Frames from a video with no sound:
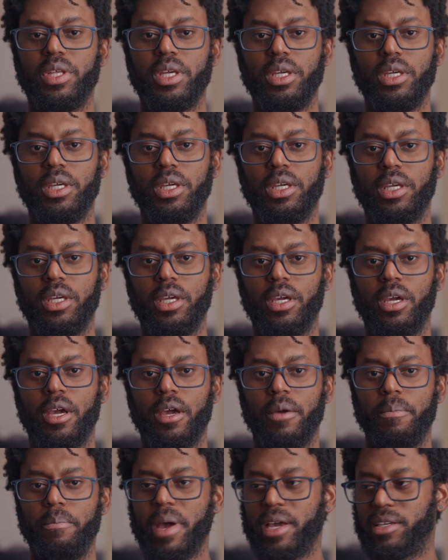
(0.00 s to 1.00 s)

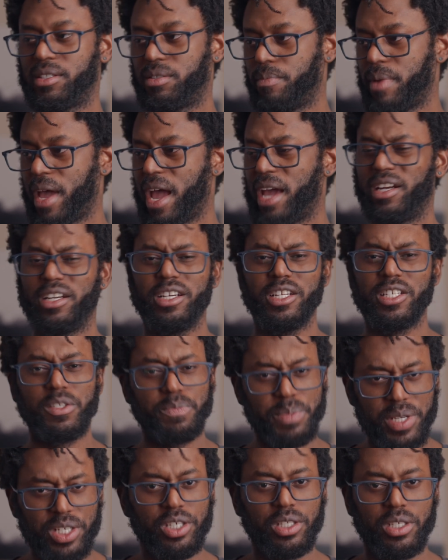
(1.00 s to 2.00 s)
the best man and
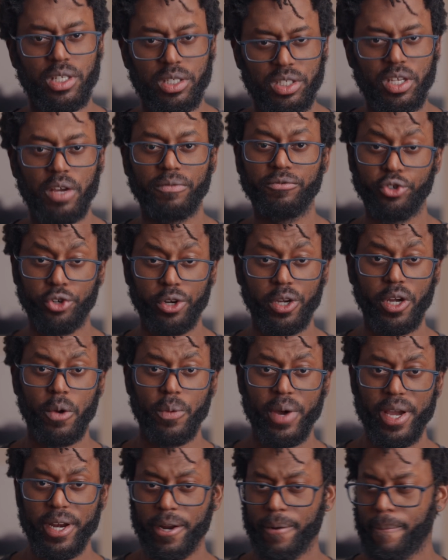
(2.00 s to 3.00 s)
his speeches and stuff
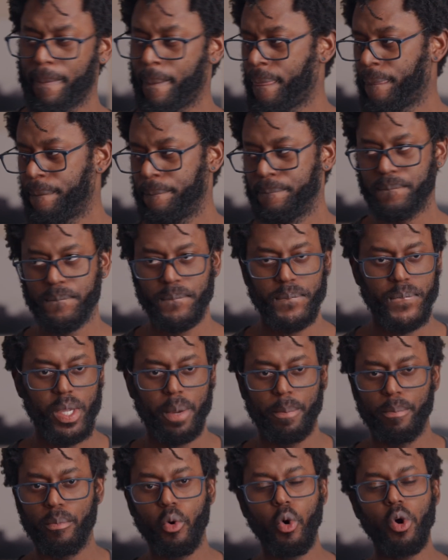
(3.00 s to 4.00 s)
during a wedding,
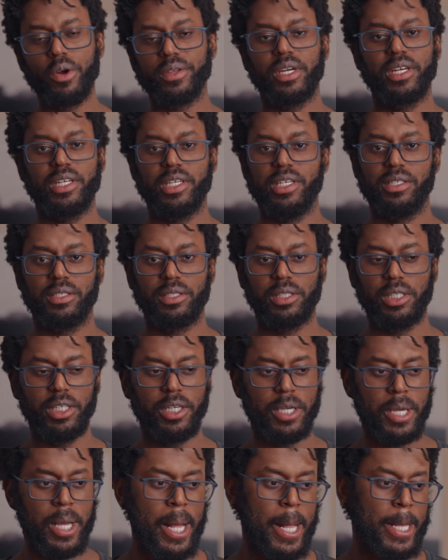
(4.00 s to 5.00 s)
more than
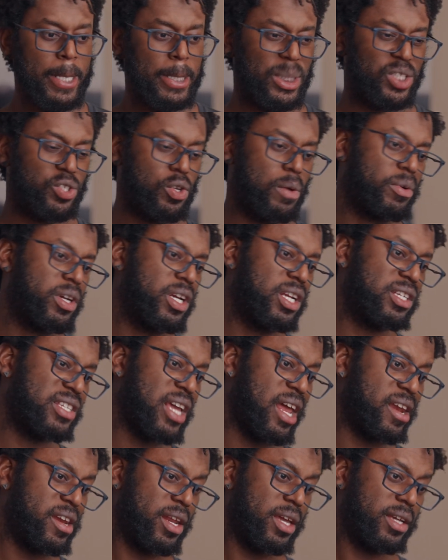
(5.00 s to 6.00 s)
easily. So I'm going
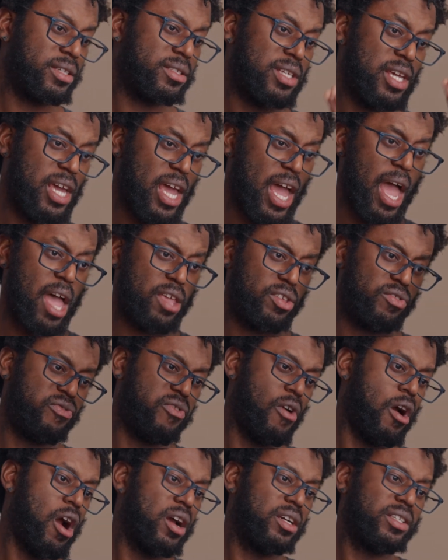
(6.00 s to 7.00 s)
to set this
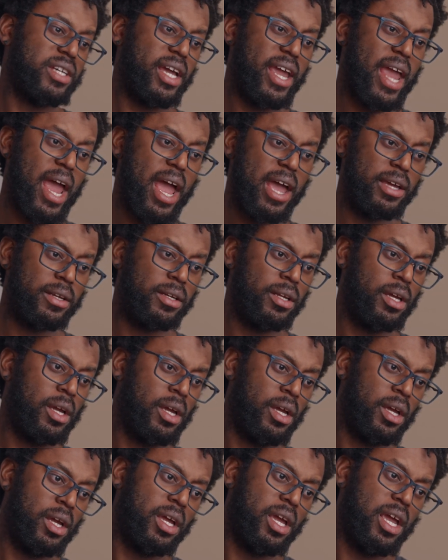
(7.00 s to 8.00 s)
as far as I
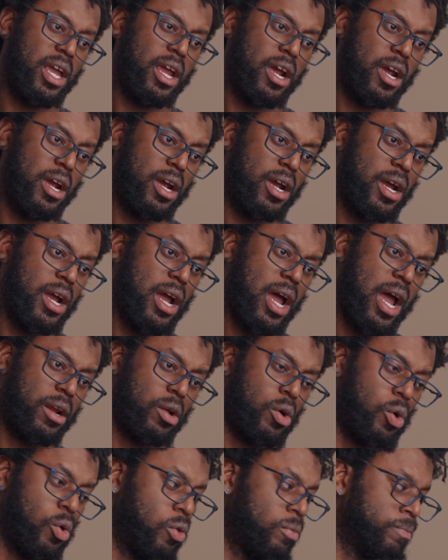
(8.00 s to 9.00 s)
can here
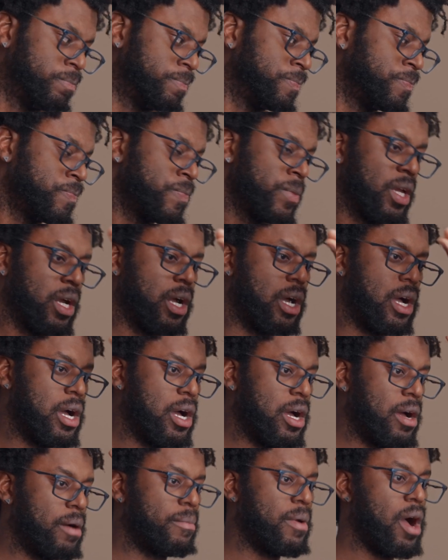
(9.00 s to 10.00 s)
at home,
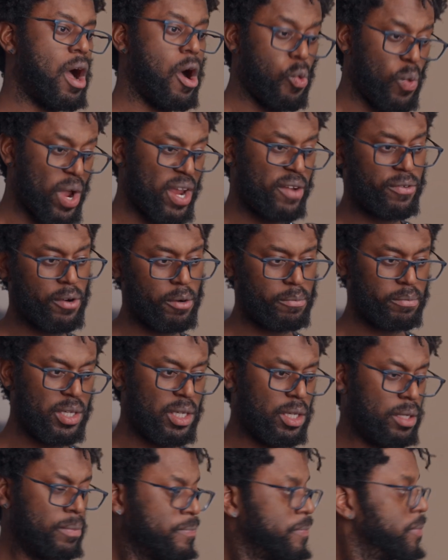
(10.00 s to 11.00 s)
away
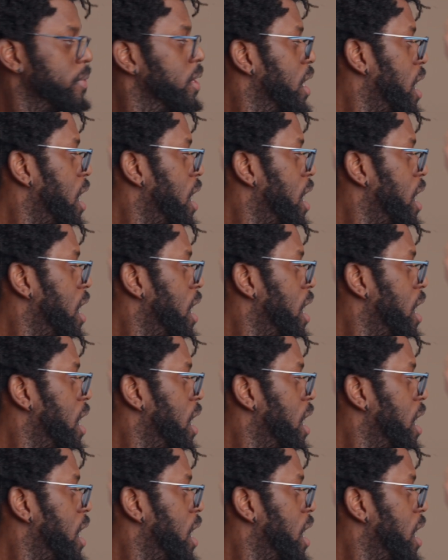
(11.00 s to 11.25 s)
from me,